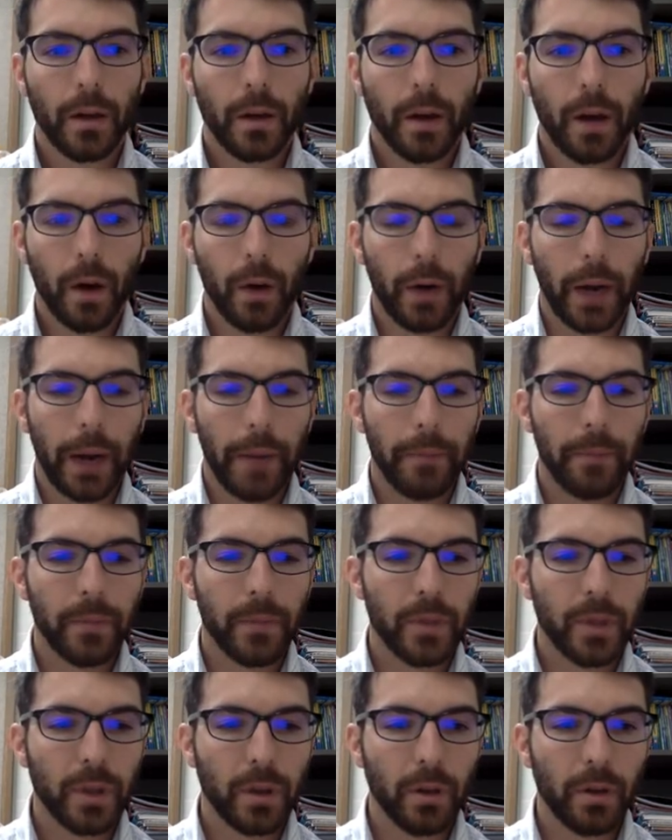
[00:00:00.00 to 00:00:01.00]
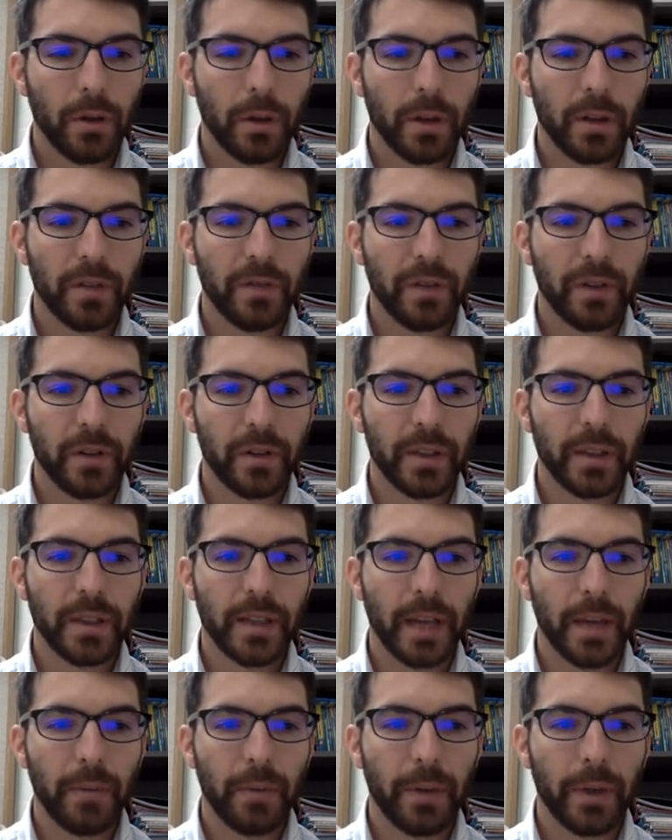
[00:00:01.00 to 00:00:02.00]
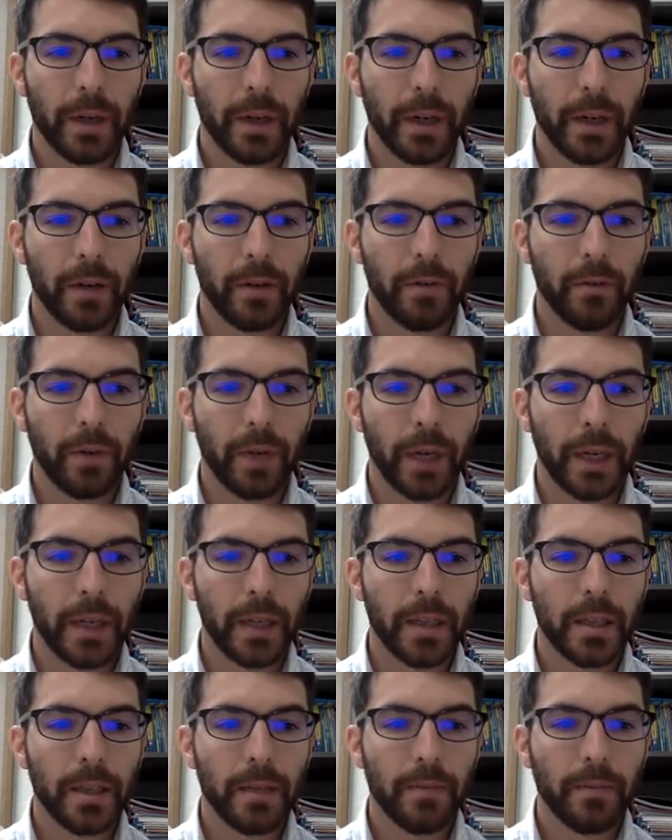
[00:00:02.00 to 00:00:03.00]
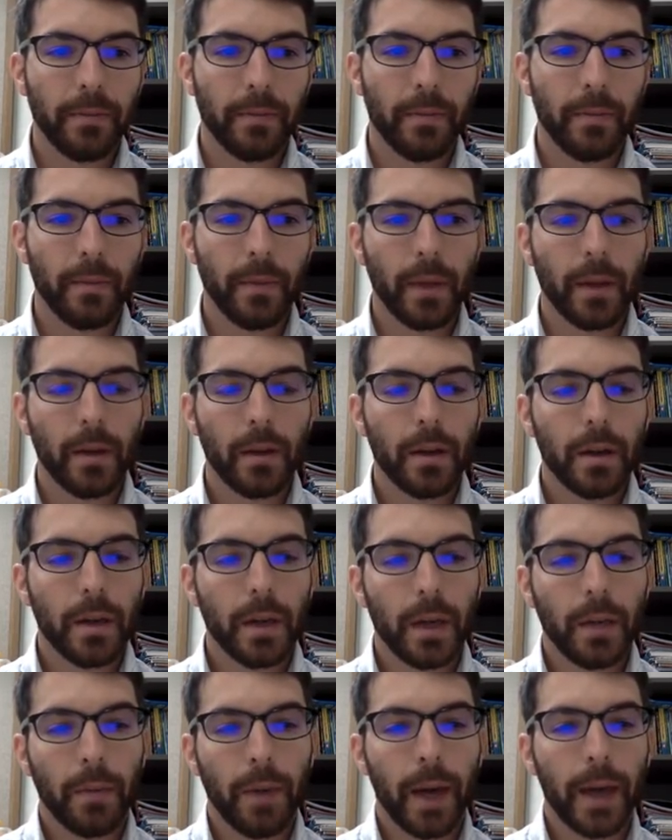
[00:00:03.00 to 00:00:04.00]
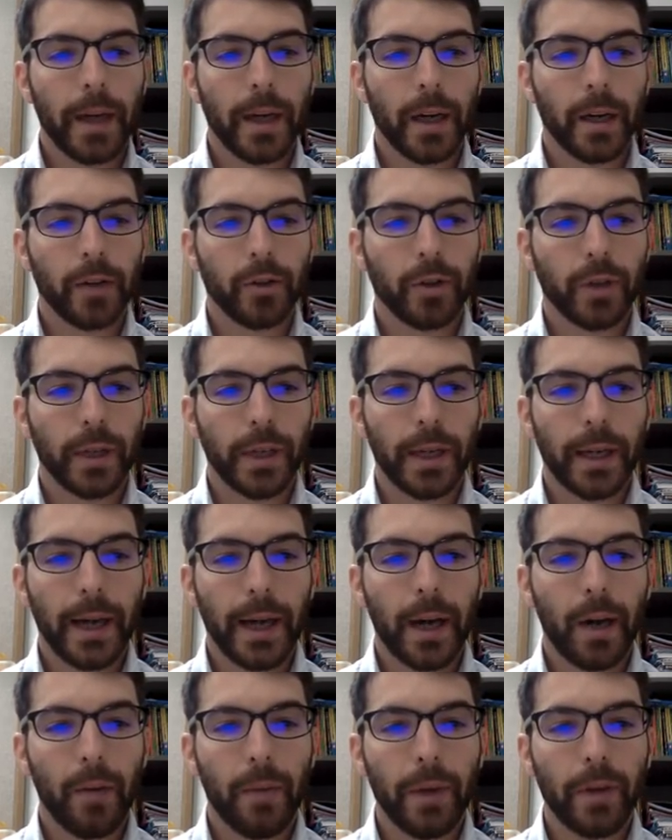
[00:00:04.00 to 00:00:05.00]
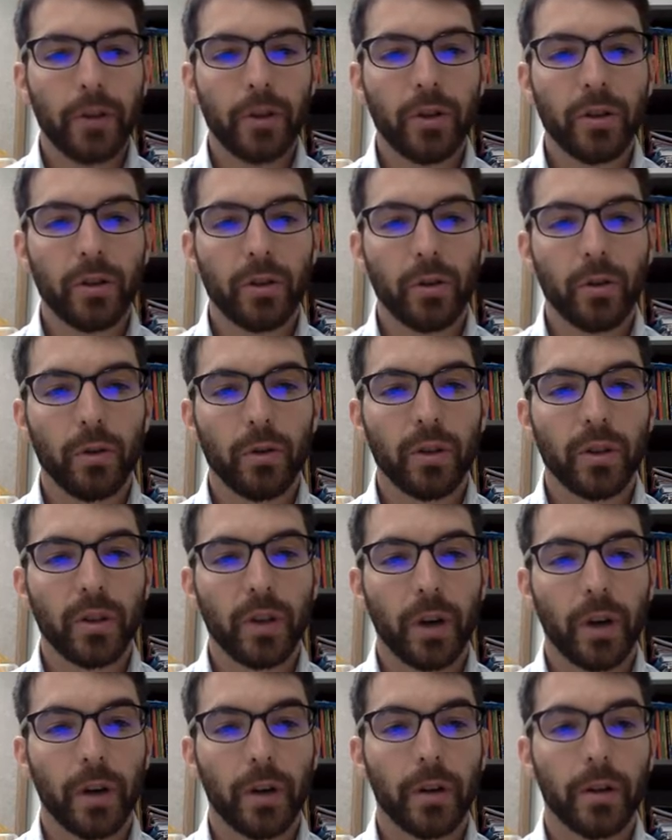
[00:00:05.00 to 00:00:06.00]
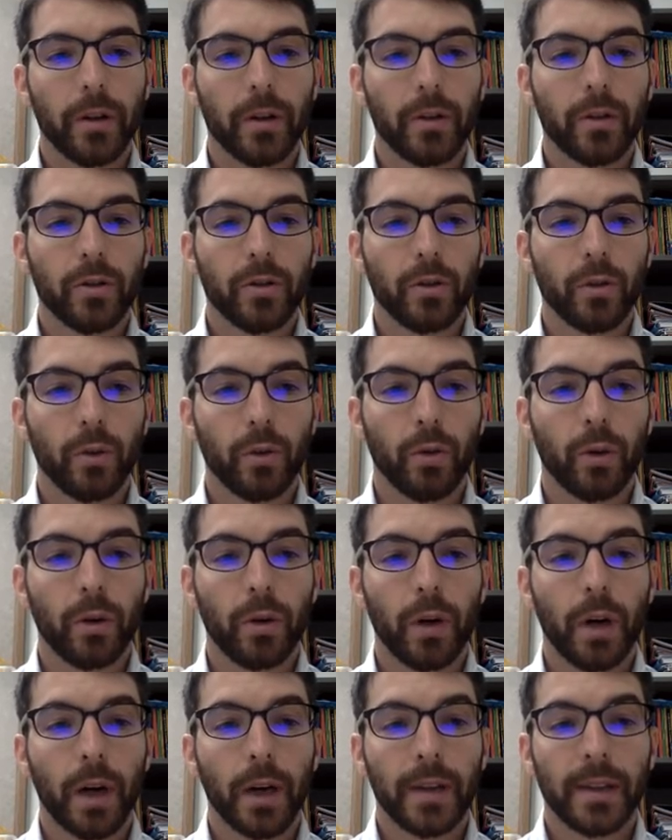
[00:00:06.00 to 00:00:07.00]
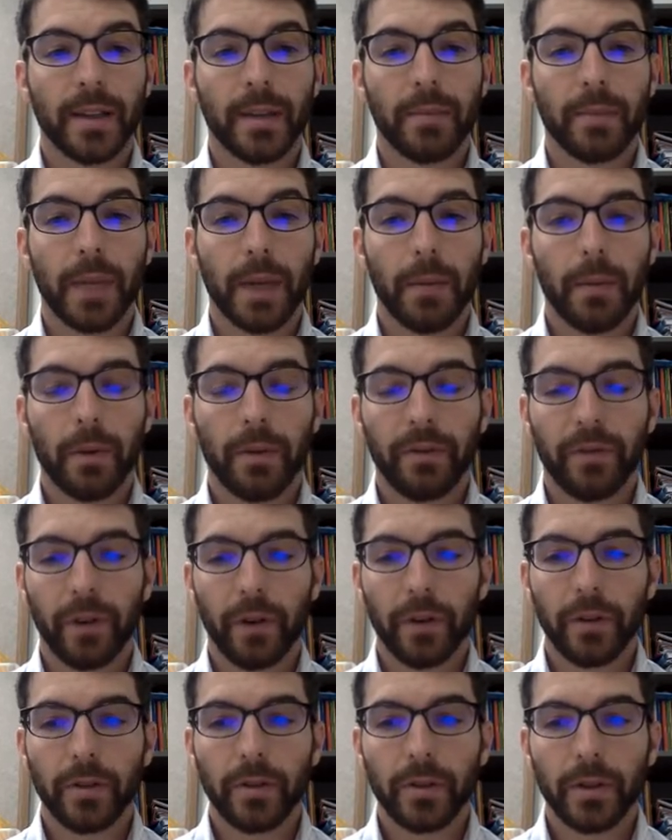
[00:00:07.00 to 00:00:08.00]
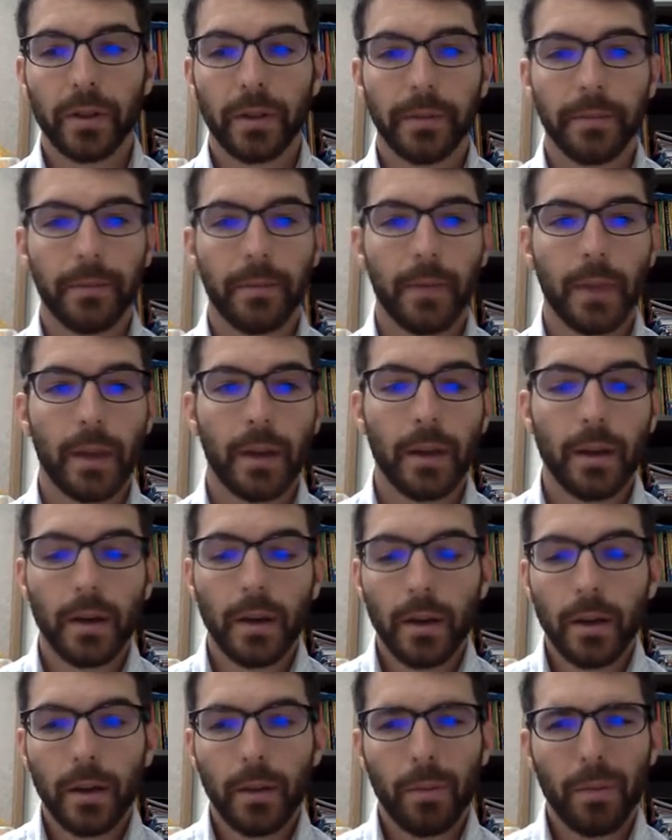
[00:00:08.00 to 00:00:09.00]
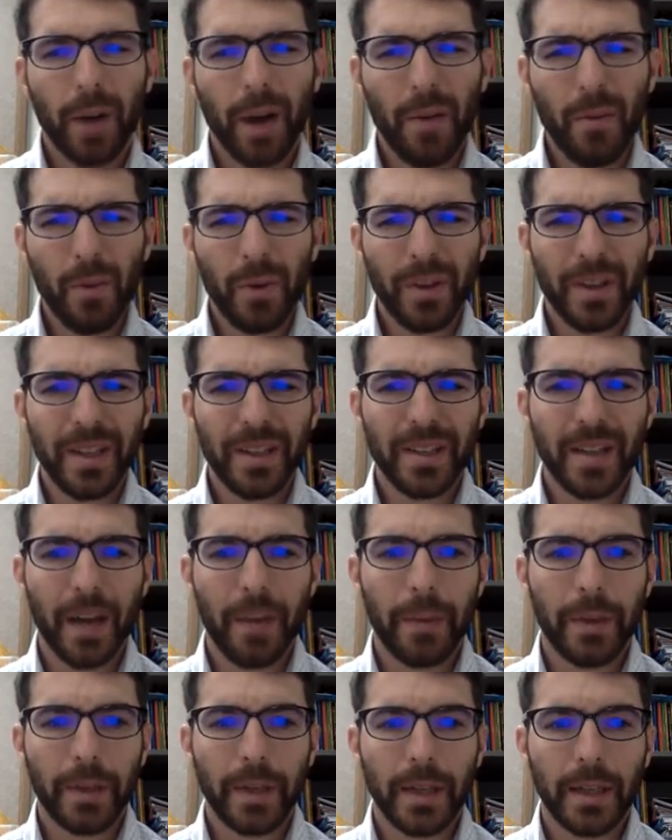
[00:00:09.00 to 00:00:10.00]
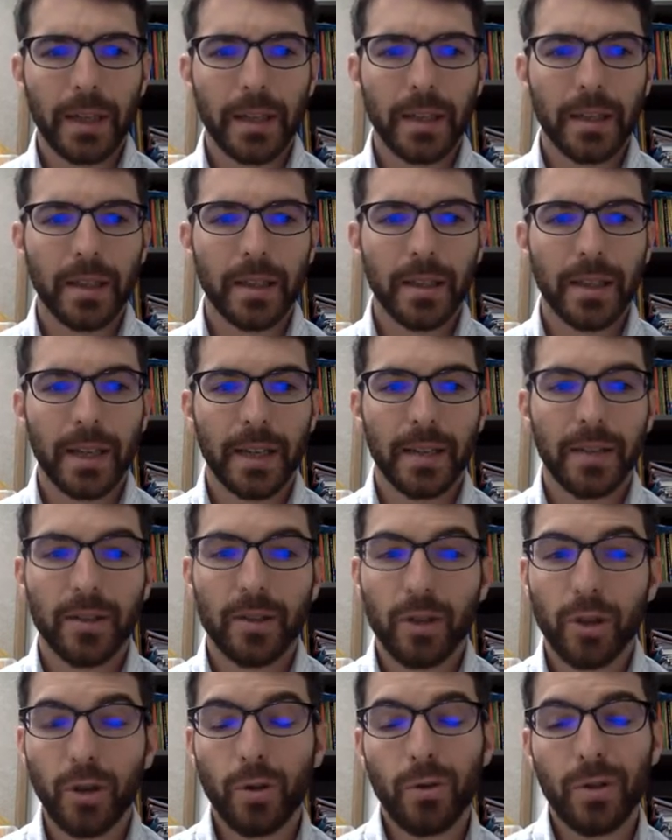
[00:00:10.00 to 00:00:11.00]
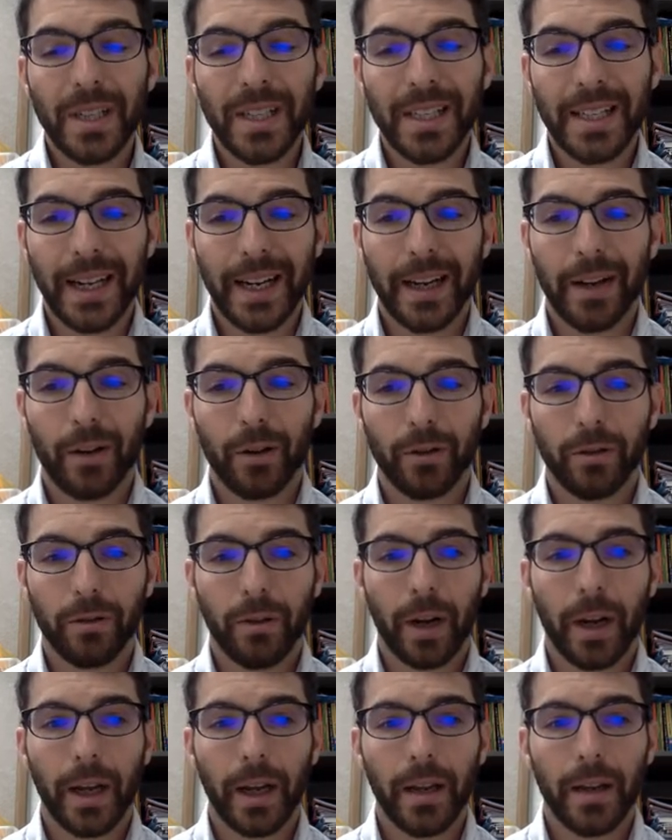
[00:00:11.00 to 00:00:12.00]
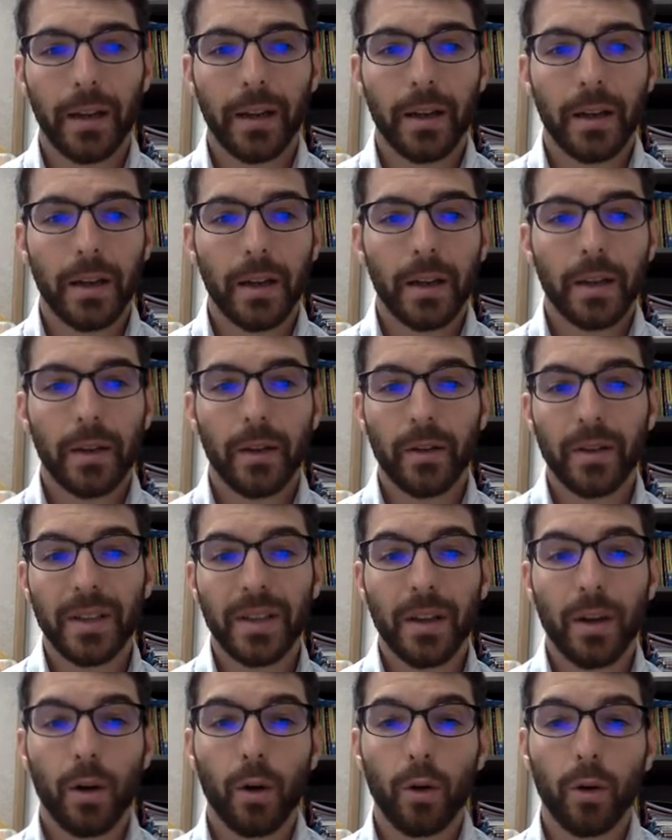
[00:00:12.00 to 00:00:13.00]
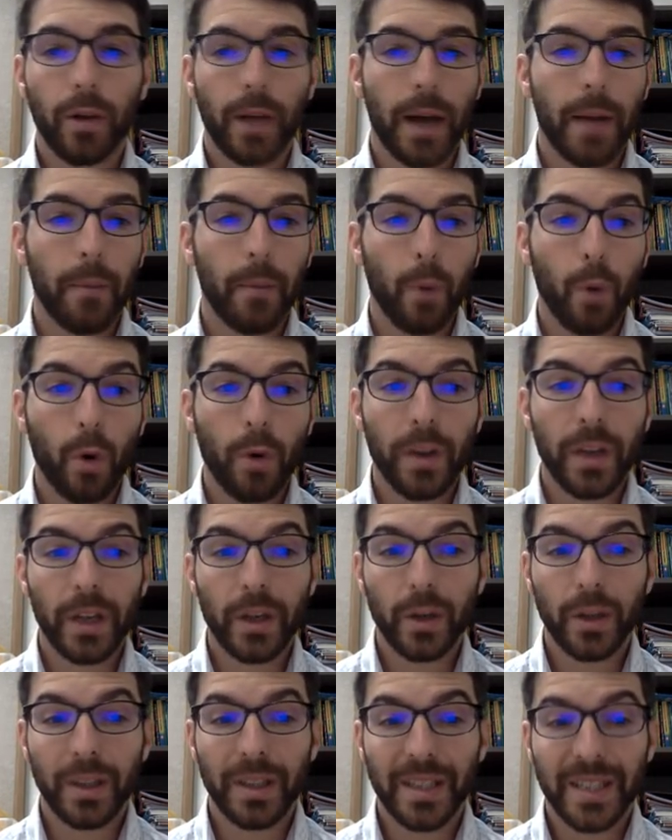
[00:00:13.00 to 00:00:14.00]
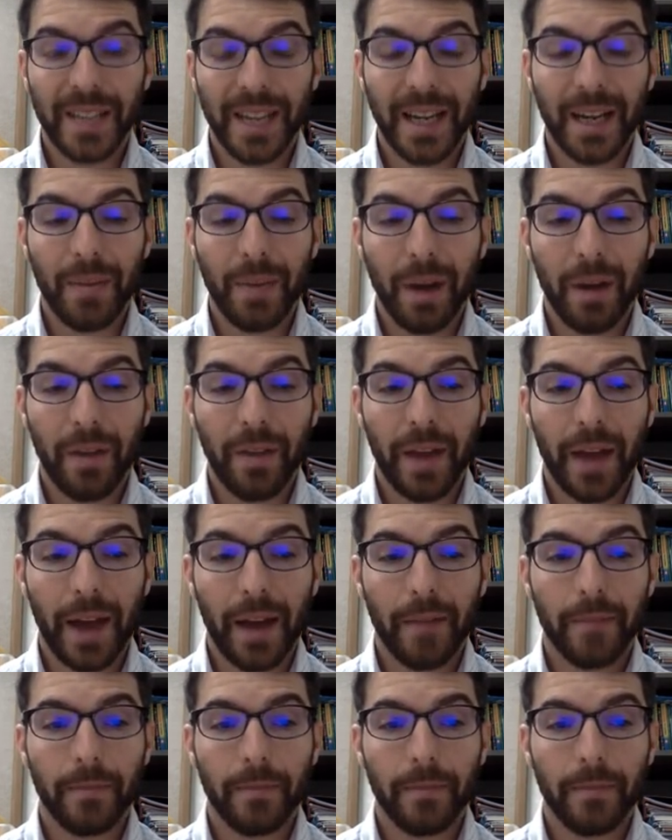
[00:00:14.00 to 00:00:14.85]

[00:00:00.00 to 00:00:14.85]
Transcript: Okay, so this first example here reads, in my country, elementary schools start school on September 1st. The problem with this topic sentence is that it's too detailed, right? There isn't a whole lot more that you can say about that.